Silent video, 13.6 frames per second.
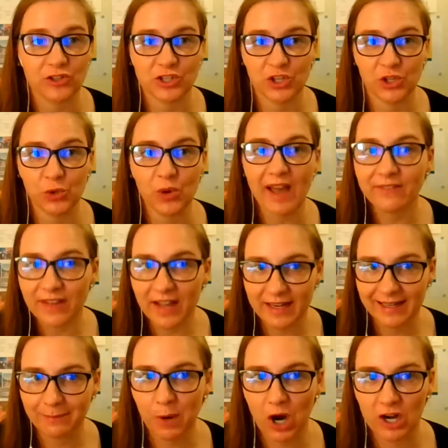Do you have
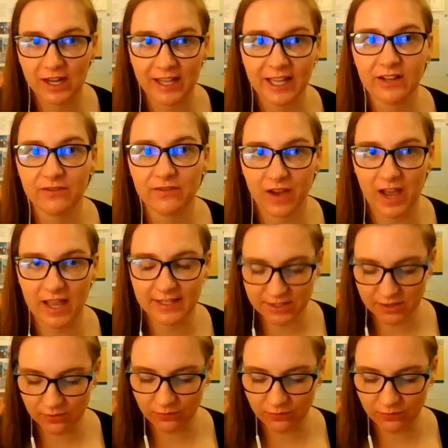any parting advice